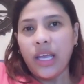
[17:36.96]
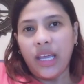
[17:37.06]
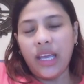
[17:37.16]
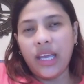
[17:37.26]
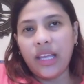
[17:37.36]

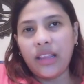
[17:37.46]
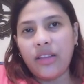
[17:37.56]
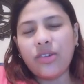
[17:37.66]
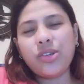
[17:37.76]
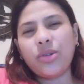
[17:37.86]
and
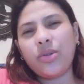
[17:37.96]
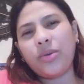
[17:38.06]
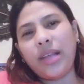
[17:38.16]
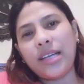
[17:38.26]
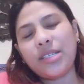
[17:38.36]
also
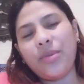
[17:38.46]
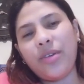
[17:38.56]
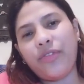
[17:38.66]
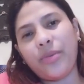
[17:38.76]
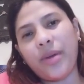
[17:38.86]
don't ask me
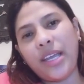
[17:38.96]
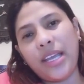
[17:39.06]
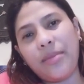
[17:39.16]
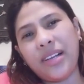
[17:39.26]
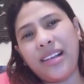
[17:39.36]
for my
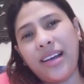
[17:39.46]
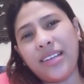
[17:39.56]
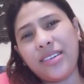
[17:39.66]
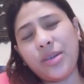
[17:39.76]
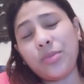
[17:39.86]
email
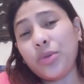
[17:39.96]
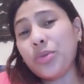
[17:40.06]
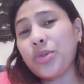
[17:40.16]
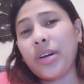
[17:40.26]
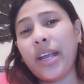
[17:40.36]
address. I'm so
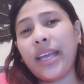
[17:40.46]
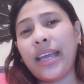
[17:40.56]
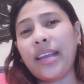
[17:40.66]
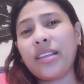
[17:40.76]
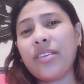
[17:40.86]
sorry, I
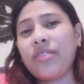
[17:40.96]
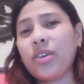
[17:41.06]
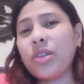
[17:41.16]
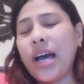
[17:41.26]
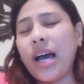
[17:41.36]
cannot give
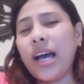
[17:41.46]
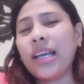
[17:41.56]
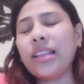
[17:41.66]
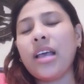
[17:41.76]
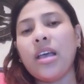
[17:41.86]
you
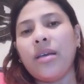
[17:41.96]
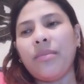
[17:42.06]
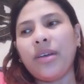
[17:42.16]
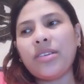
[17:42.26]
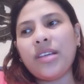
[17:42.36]
that
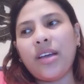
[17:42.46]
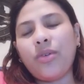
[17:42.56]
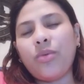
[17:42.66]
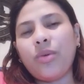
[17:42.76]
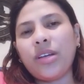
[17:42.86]
because I
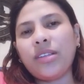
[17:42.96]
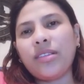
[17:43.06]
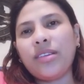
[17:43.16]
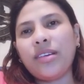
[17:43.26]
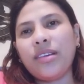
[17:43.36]
don't want
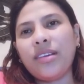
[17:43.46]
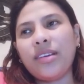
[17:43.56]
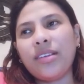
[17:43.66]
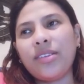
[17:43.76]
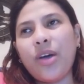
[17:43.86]

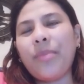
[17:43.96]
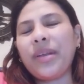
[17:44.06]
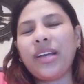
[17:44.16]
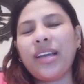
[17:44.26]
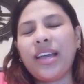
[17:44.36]
to
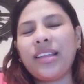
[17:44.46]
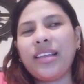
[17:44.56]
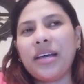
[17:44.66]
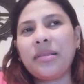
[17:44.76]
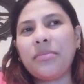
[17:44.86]
happen again
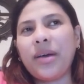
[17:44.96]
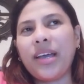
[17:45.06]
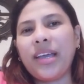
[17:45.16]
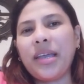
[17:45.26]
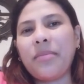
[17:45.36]
that
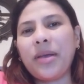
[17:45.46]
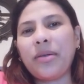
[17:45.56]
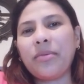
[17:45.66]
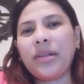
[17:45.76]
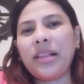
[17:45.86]
my
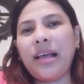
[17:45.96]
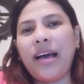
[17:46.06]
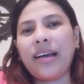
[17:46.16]
email will